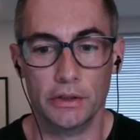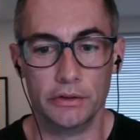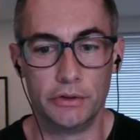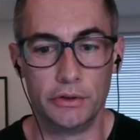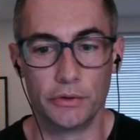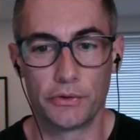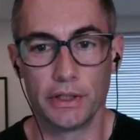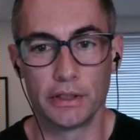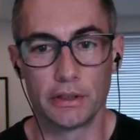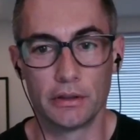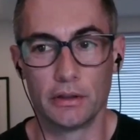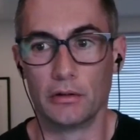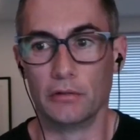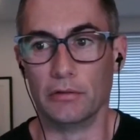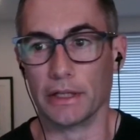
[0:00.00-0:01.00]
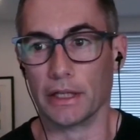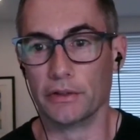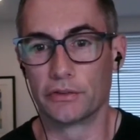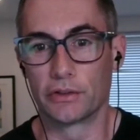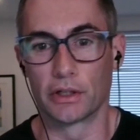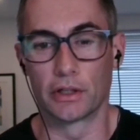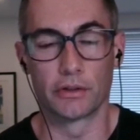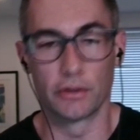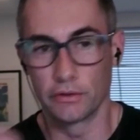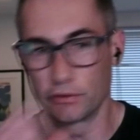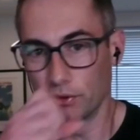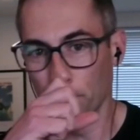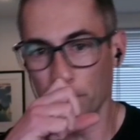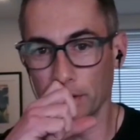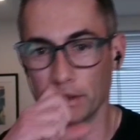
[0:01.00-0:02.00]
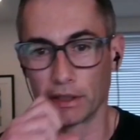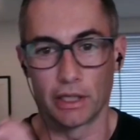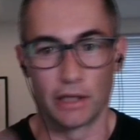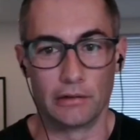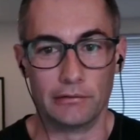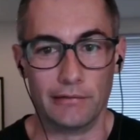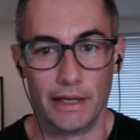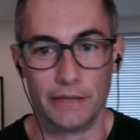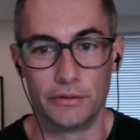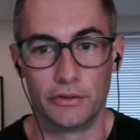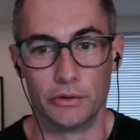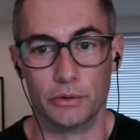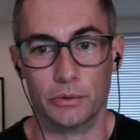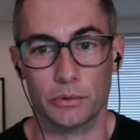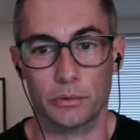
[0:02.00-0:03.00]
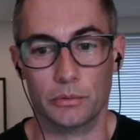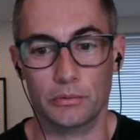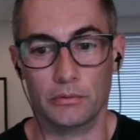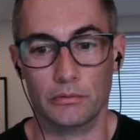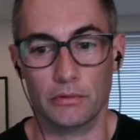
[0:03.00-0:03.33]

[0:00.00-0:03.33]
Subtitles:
Do you think like is there something that kind of led to